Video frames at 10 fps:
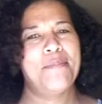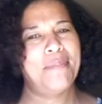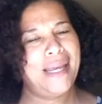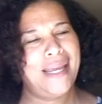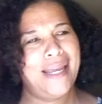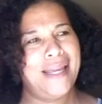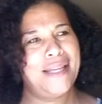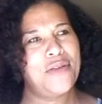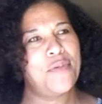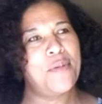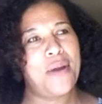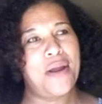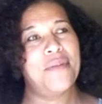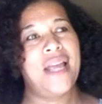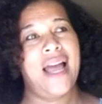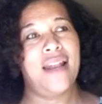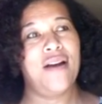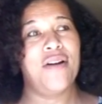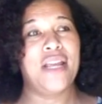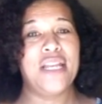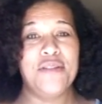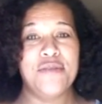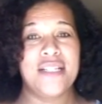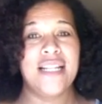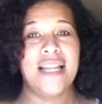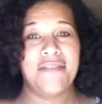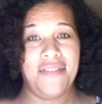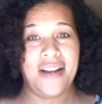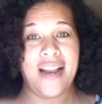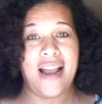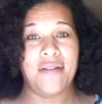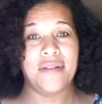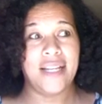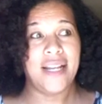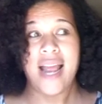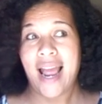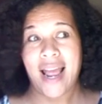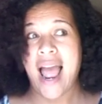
man, you've been married to me how long and you still ain't figured out that